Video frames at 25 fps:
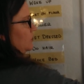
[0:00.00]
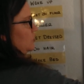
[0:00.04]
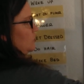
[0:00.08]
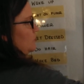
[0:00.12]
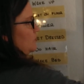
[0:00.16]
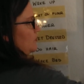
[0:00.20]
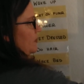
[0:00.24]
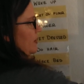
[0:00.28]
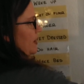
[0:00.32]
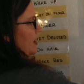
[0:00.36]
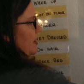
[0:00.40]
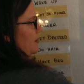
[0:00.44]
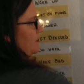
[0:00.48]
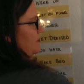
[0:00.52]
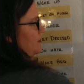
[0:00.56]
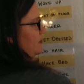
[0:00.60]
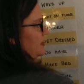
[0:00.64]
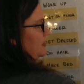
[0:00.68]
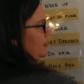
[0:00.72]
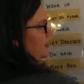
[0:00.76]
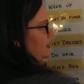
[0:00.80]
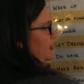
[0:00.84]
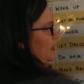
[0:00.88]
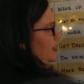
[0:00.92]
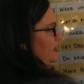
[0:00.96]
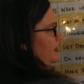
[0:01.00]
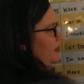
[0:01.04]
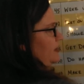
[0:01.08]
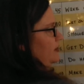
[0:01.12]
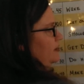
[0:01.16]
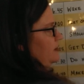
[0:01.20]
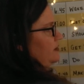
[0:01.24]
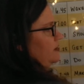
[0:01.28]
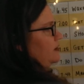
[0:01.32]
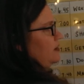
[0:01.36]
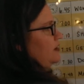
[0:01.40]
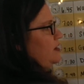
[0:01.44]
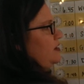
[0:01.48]
Loop at
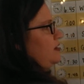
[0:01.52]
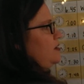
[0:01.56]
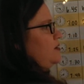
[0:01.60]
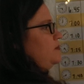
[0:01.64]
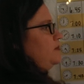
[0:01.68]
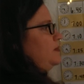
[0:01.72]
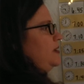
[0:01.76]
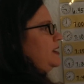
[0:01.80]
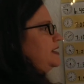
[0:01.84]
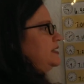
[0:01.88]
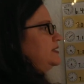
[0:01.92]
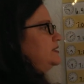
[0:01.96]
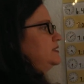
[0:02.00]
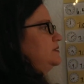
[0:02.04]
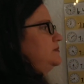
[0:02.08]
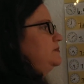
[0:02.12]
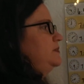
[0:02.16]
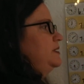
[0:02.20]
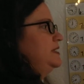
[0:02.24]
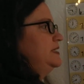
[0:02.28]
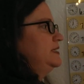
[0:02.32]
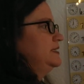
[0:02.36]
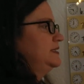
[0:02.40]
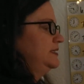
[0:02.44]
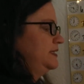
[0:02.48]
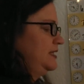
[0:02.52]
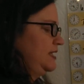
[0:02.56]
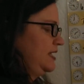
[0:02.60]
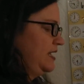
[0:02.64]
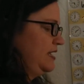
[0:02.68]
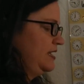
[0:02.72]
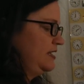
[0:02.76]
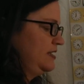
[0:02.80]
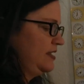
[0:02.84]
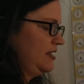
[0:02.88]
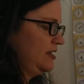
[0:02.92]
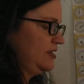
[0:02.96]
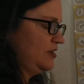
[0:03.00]
midline, back to
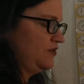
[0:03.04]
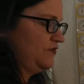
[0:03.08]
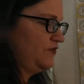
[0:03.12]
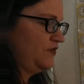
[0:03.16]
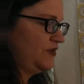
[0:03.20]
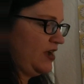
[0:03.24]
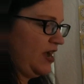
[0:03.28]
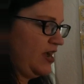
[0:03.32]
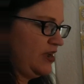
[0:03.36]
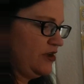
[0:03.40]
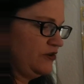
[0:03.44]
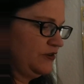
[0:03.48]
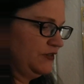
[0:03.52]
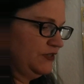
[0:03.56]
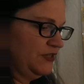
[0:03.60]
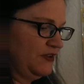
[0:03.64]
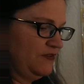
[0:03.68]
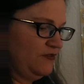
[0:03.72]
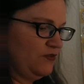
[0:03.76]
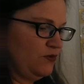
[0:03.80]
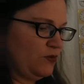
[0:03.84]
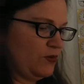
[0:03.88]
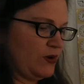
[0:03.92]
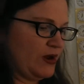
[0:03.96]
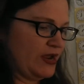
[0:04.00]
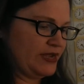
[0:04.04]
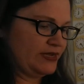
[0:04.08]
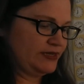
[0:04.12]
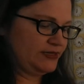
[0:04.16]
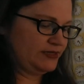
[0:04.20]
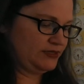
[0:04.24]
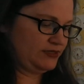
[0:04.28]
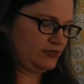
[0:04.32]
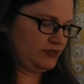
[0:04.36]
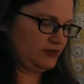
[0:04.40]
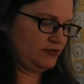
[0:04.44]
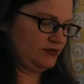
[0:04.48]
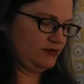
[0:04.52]
baseline, and you've got yourself a
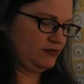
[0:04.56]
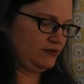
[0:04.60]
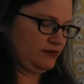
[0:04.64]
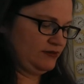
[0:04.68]
race.